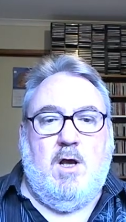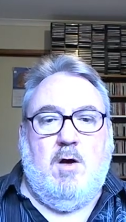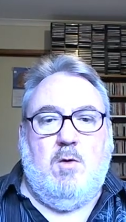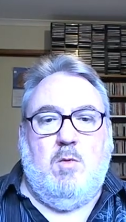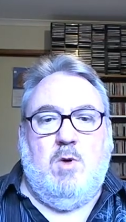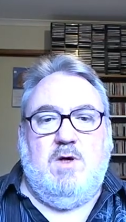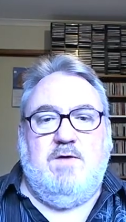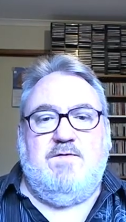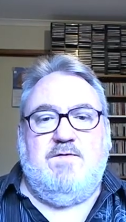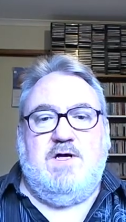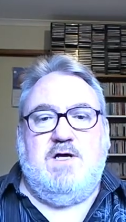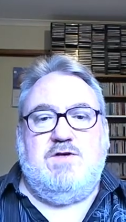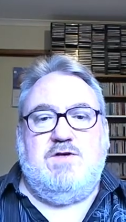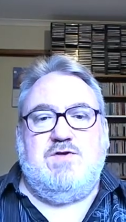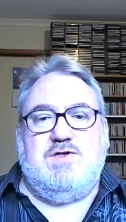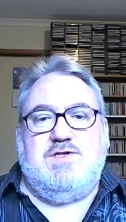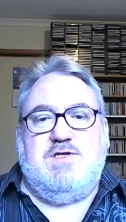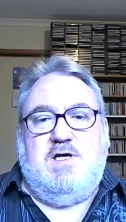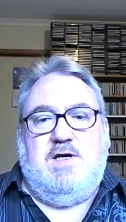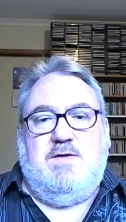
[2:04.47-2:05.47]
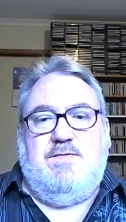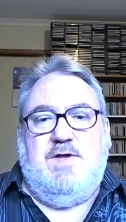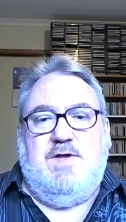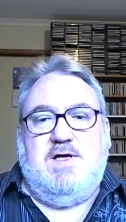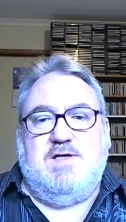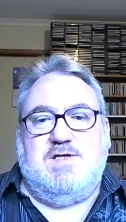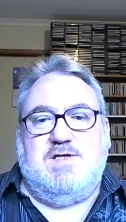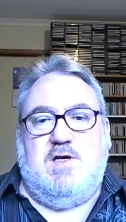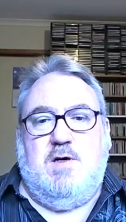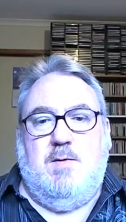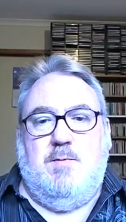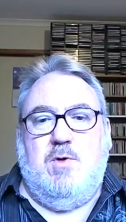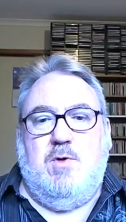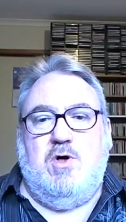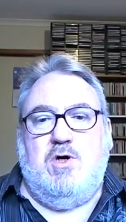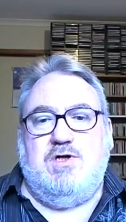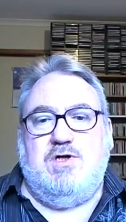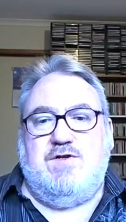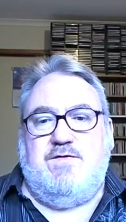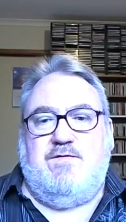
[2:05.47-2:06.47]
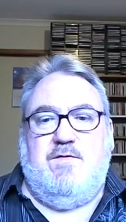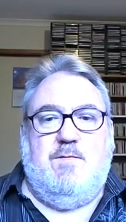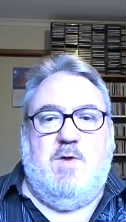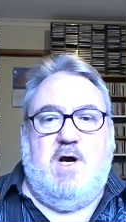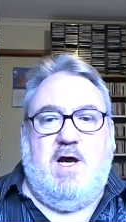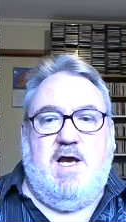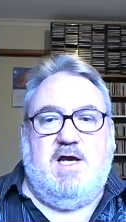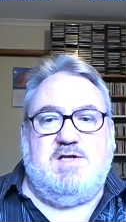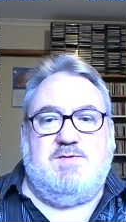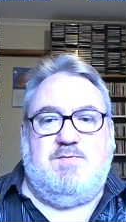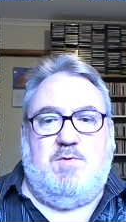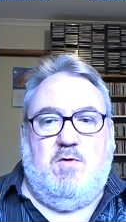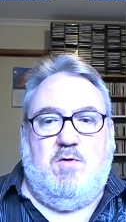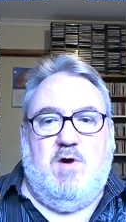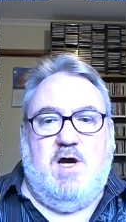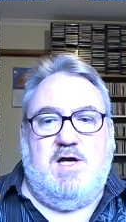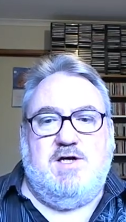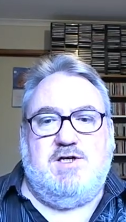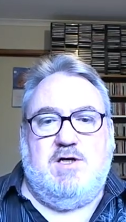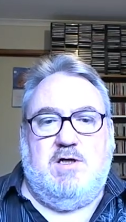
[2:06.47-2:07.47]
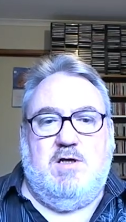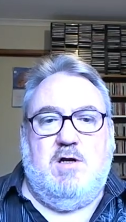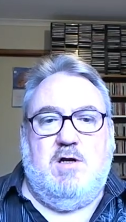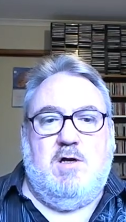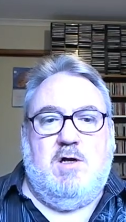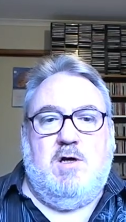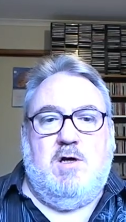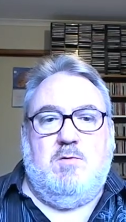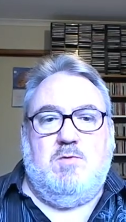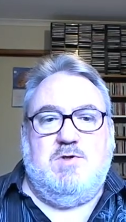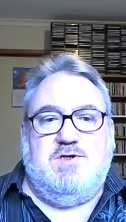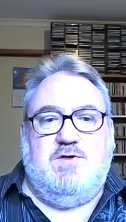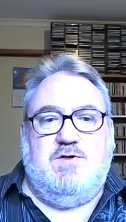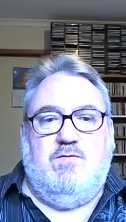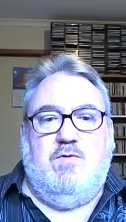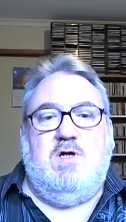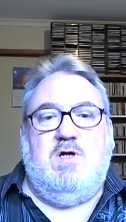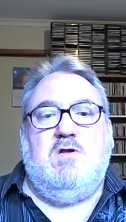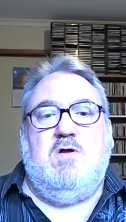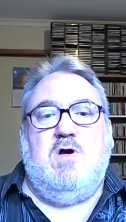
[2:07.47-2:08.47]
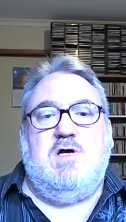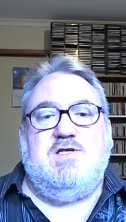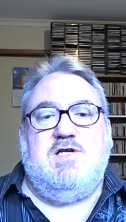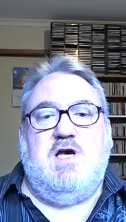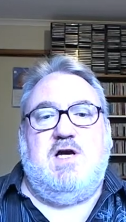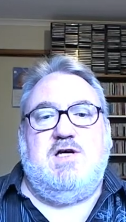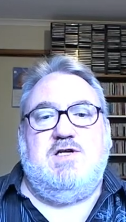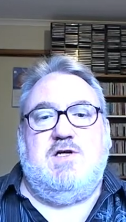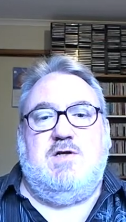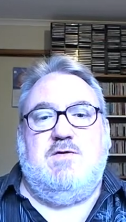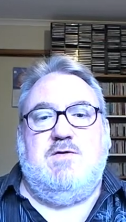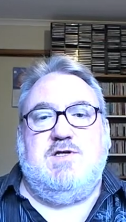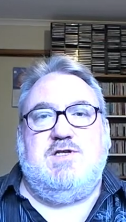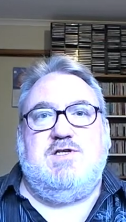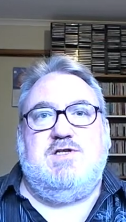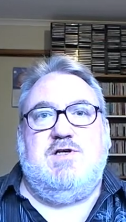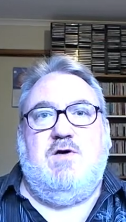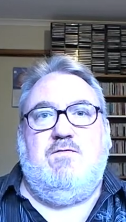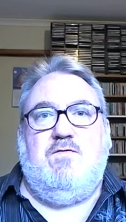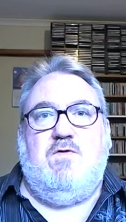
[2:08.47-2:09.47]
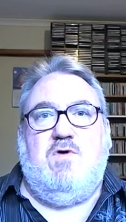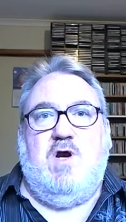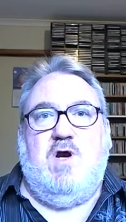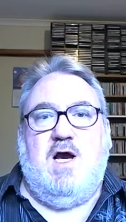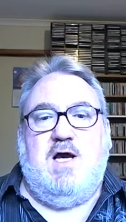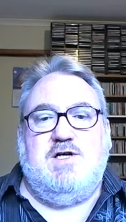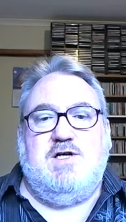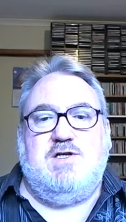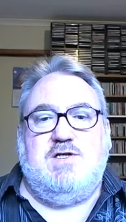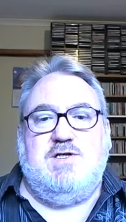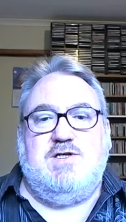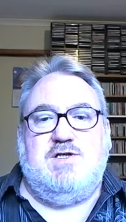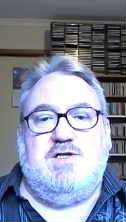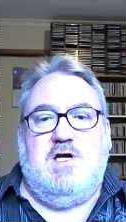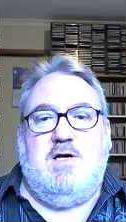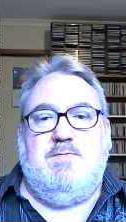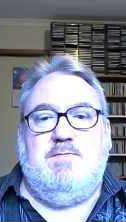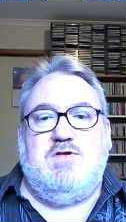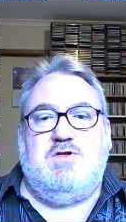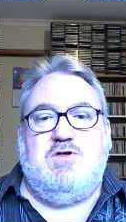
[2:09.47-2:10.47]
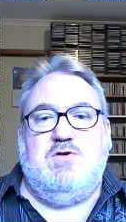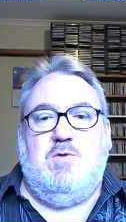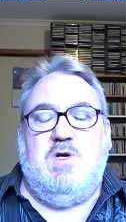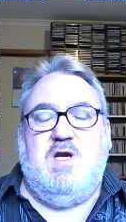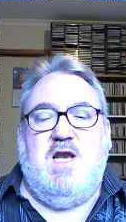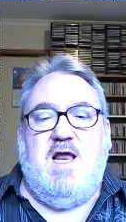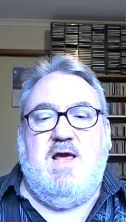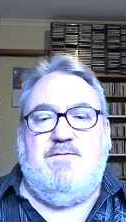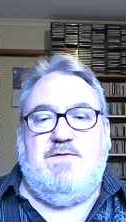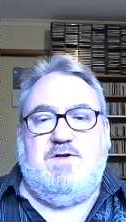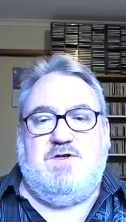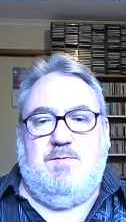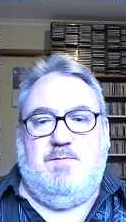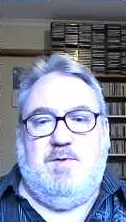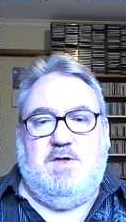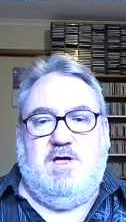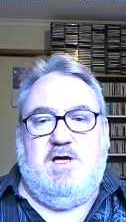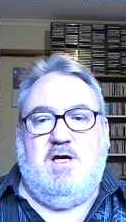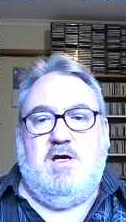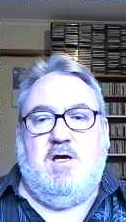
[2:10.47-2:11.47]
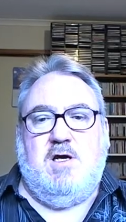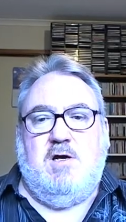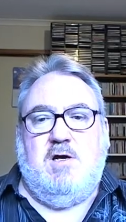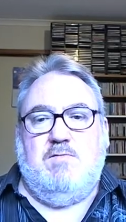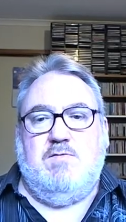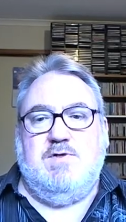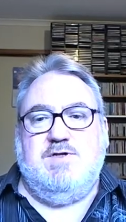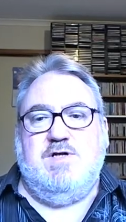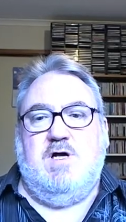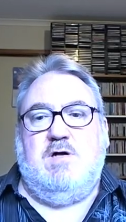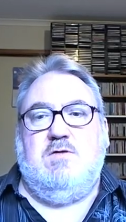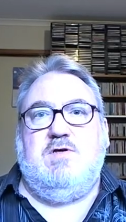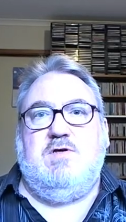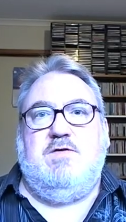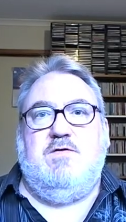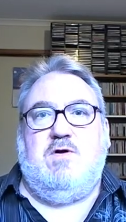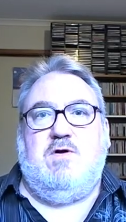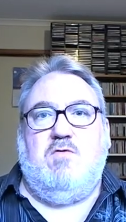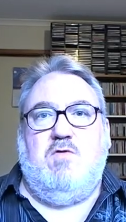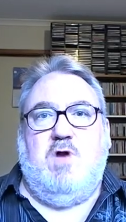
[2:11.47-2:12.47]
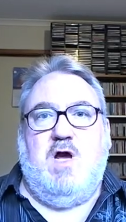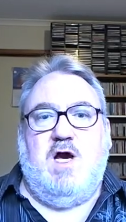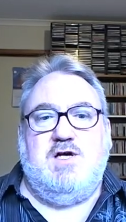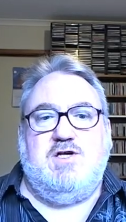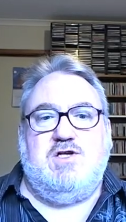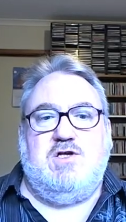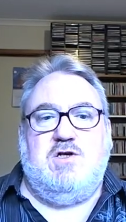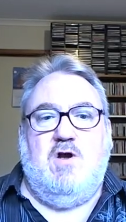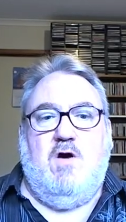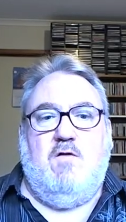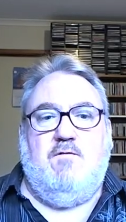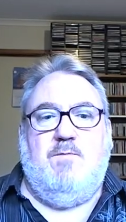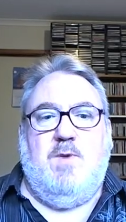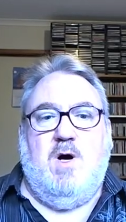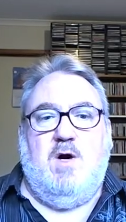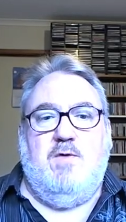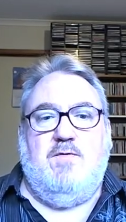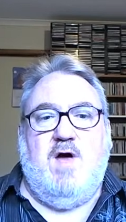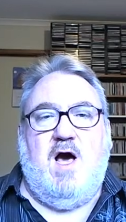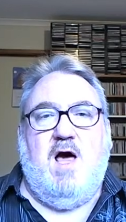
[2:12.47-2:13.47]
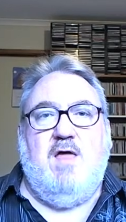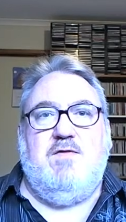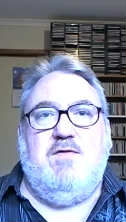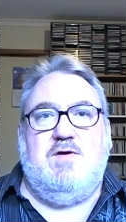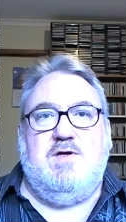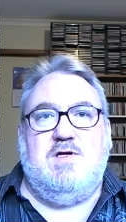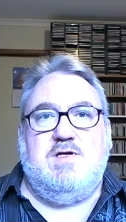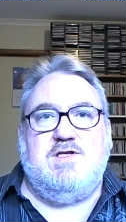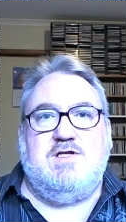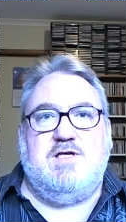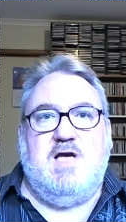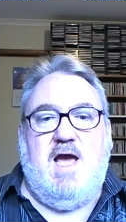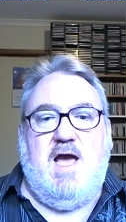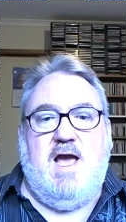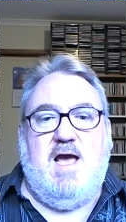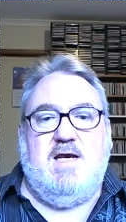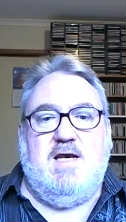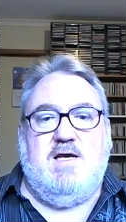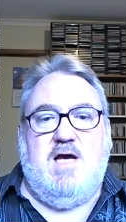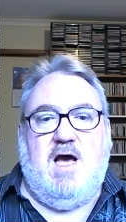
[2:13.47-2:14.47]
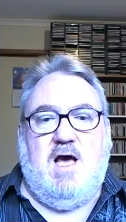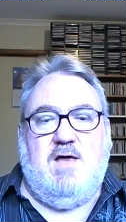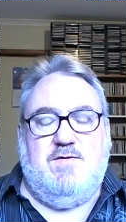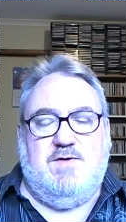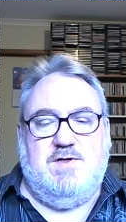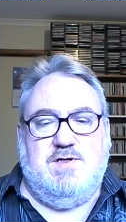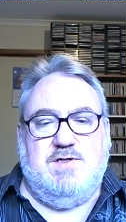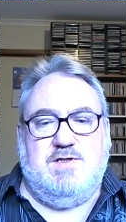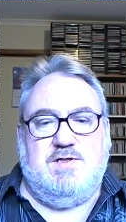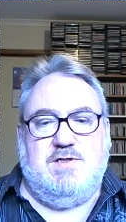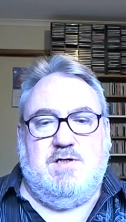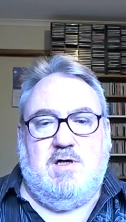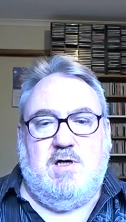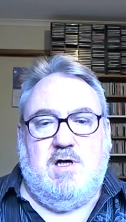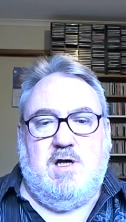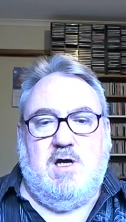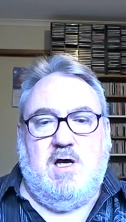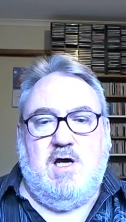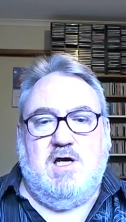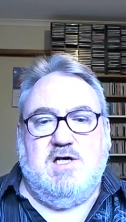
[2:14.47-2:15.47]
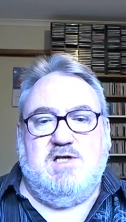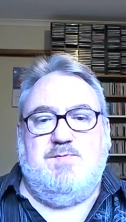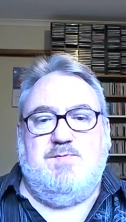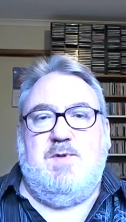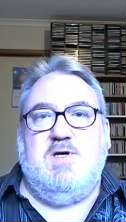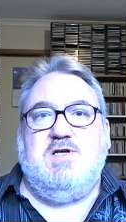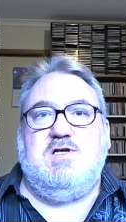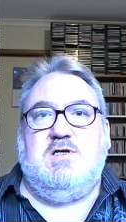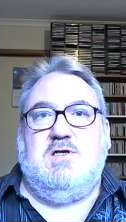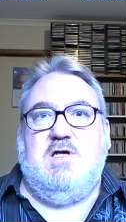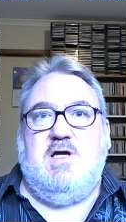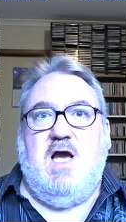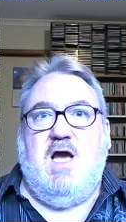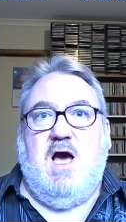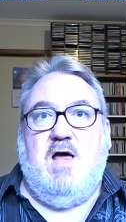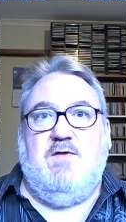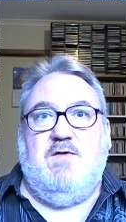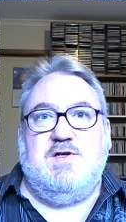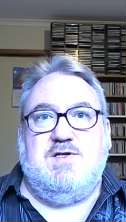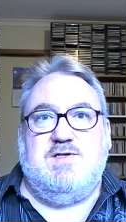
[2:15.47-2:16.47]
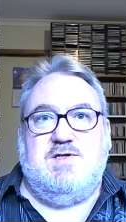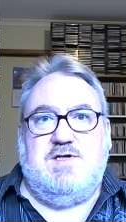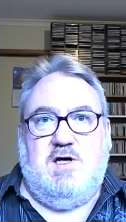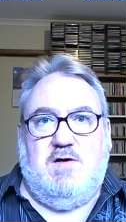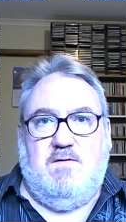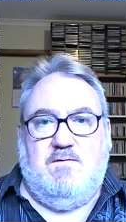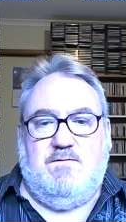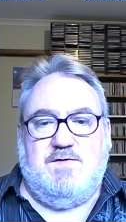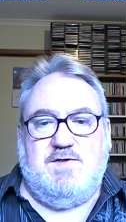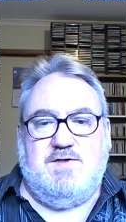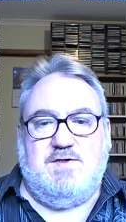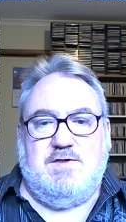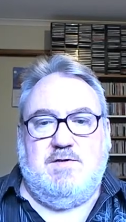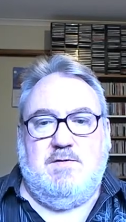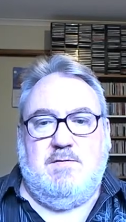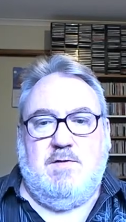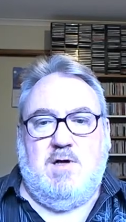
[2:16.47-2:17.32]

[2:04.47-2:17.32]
One of the interesting things that emerged from my exploration was the realization that self-creation seemed to inevitably result in the creation of both otherness and others, especially other selves,